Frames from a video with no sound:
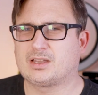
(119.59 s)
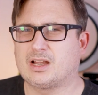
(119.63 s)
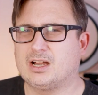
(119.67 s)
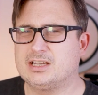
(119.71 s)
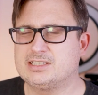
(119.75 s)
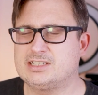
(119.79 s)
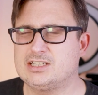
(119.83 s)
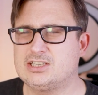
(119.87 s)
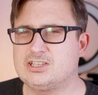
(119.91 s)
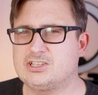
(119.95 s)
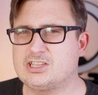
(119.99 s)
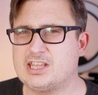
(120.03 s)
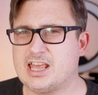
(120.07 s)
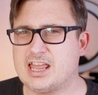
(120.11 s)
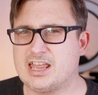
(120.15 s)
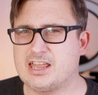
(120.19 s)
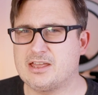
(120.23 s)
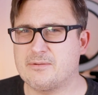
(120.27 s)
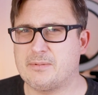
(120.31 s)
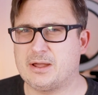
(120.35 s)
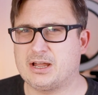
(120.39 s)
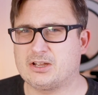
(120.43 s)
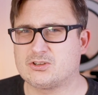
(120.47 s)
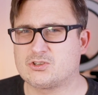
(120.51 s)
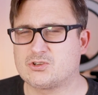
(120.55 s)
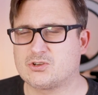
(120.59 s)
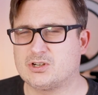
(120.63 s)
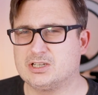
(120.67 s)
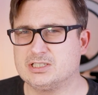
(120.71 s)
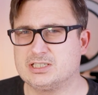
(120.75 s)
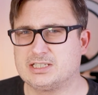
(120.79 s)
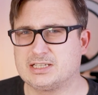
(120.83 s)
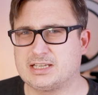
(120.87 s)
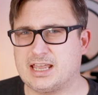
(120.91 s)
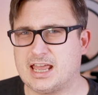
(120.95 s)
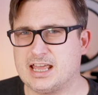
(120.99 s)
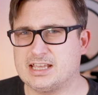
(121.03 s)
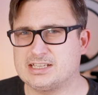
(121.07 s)
I did think about trying
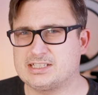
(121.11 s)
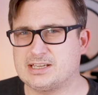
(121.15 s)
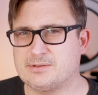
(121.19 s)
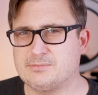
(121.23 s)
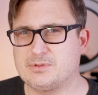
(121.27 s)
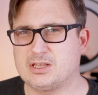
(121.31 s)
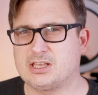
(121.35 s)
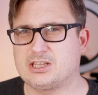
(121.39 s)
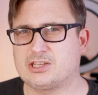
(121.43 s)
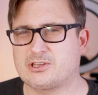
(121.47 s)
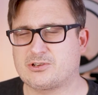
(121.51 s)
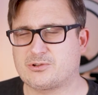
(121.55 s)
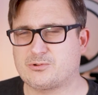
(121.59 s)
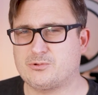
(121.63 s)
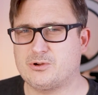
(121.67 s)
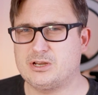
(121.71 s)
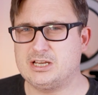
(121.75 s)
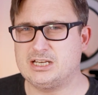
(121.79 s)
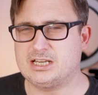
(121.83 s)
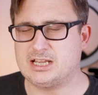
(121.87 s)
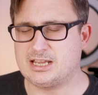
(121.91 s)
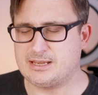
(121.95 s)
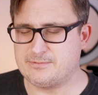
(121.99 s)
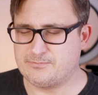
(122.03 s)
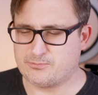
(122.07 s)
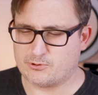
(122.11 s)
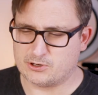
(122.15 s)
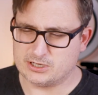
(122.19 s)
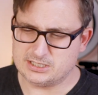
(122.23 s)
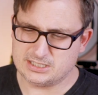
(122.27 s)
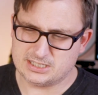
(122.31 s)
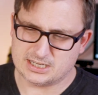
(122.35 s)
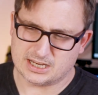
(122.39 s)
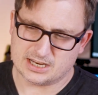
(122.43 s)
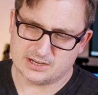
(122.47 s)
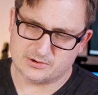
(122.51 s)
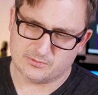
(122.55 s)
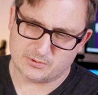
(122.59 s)
to get something 3D
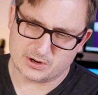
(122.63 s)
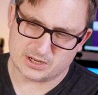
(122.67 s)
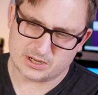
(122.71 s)
printed,